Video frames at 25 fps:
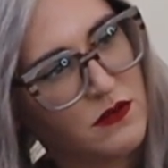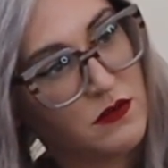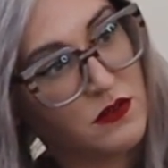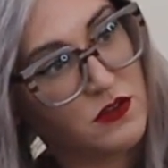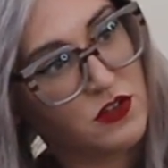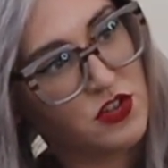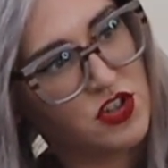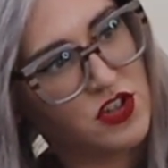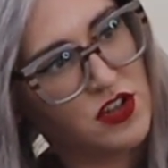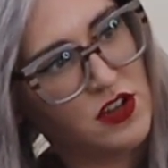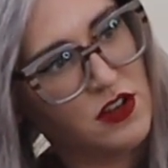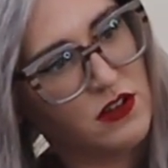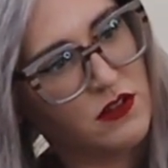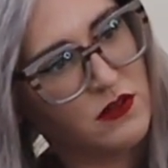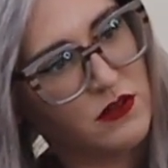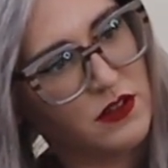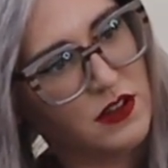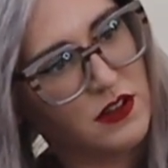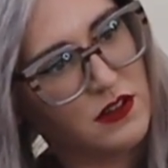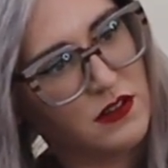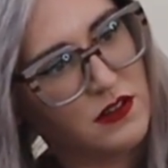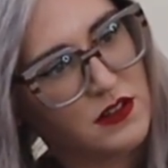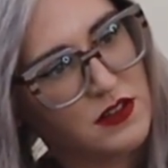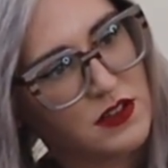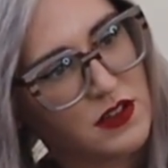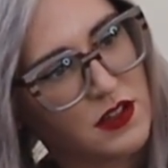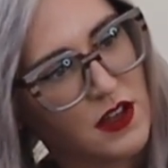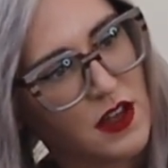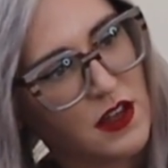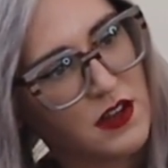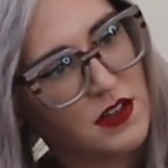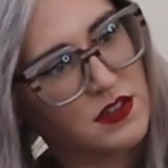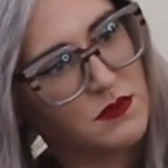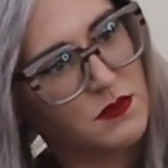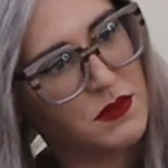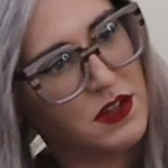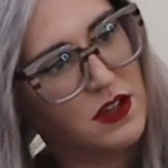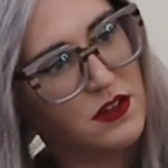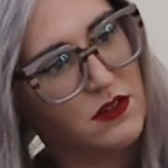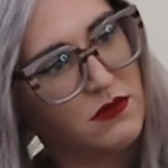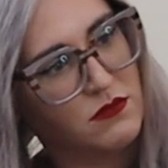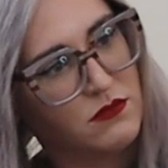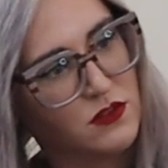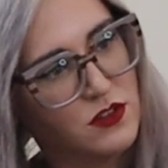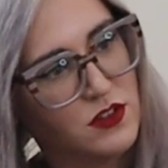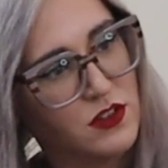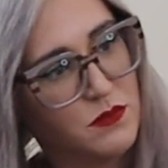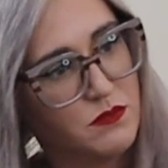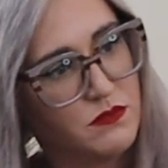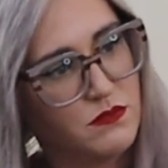Will she go in? It's a goddess mead.
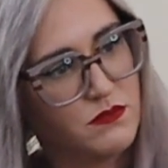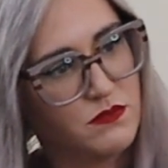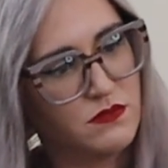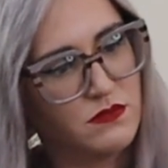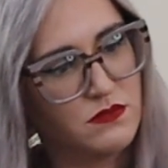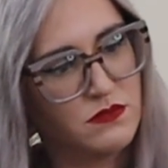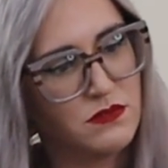Whoop.